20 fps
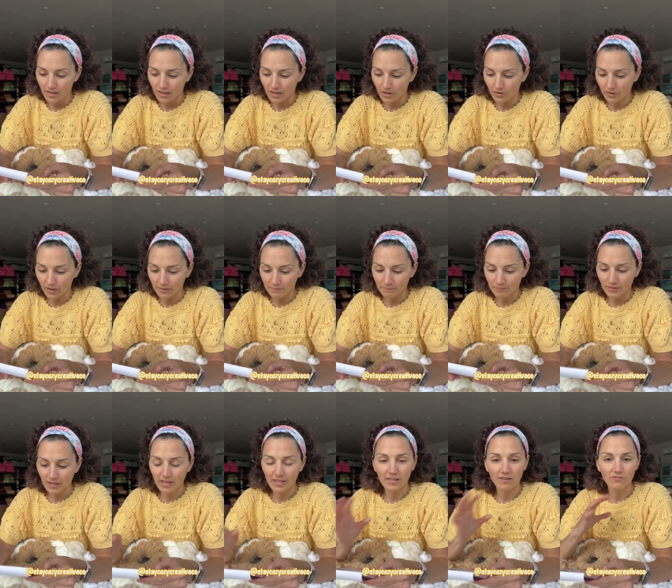Okay,
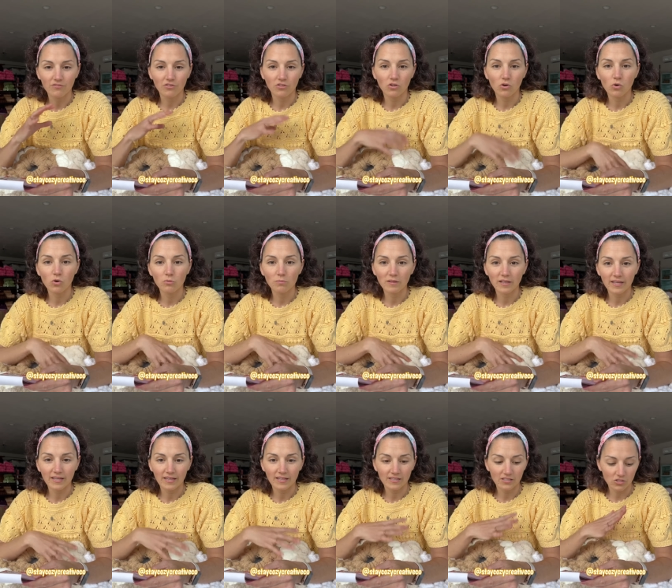and then for the whole
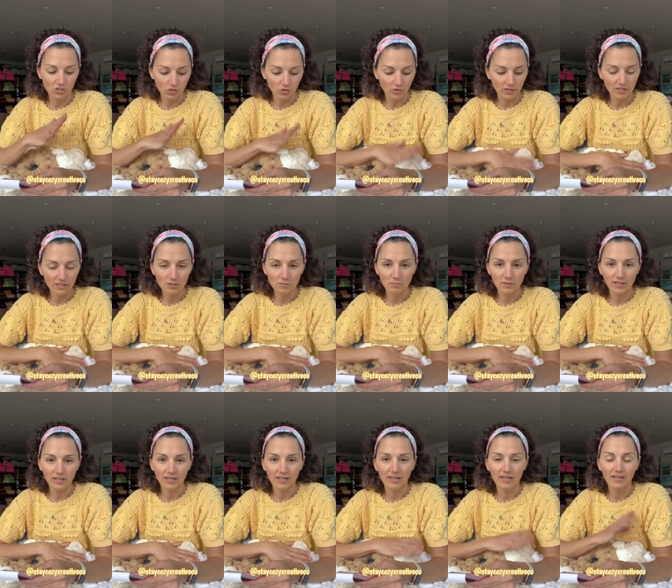blanket, so this
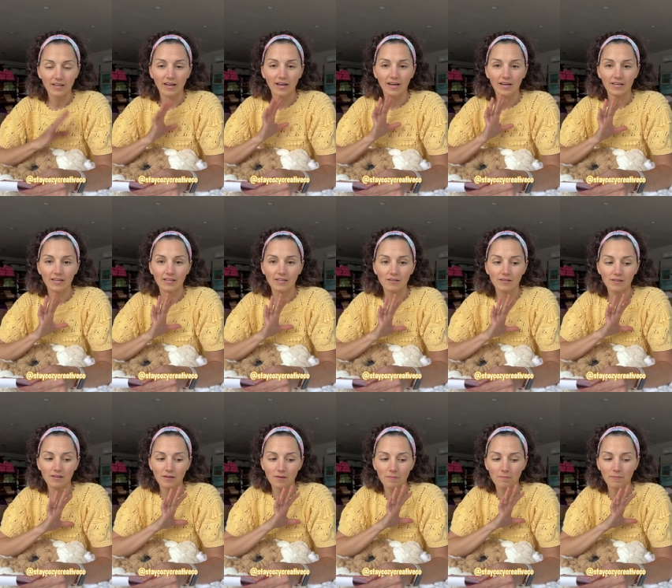blanket, I
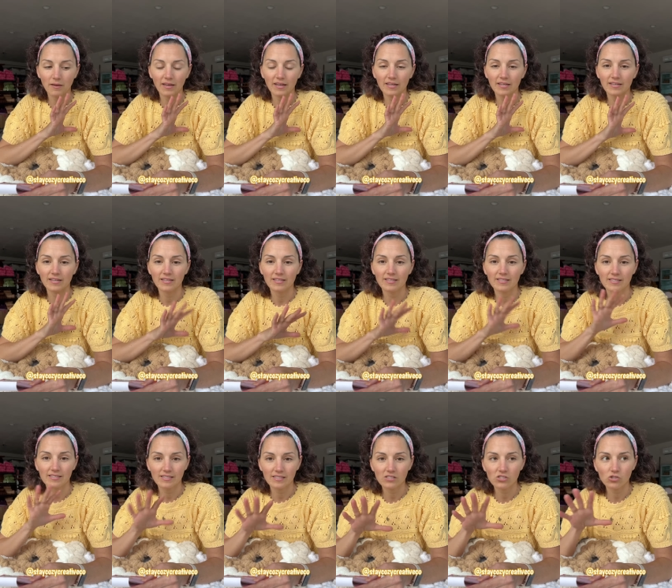made
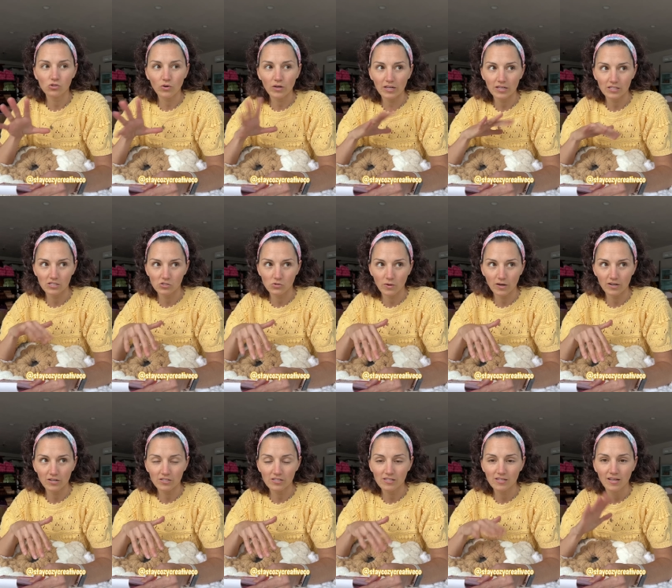six granny
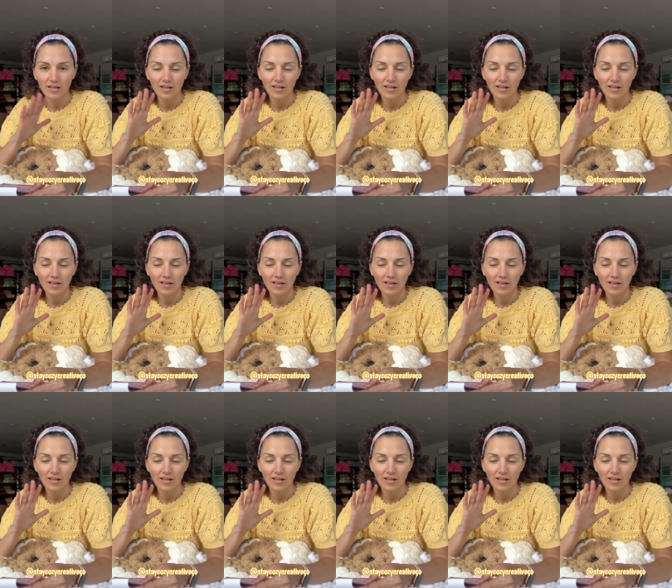squares